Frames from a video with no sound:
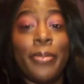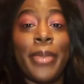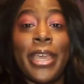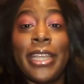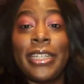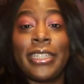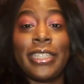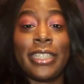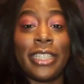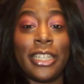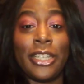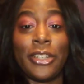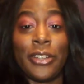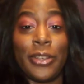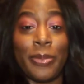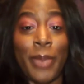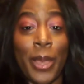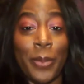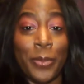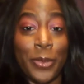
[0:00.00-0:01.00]
made clear
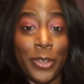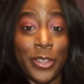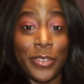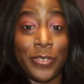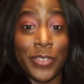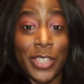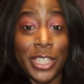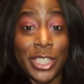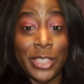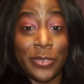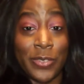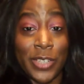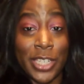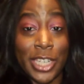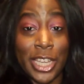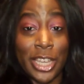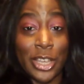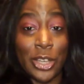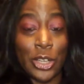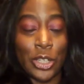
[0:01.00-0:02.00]
in my previous
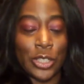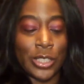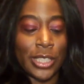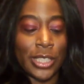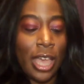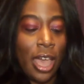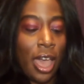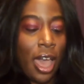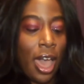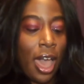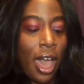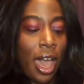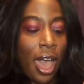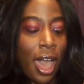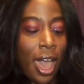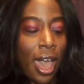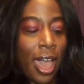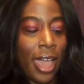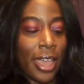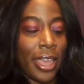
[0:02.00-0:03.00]
videos,
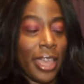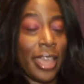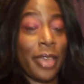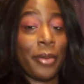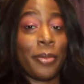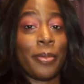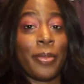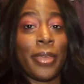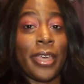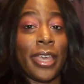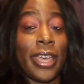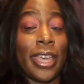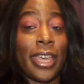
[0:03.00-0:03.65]
I am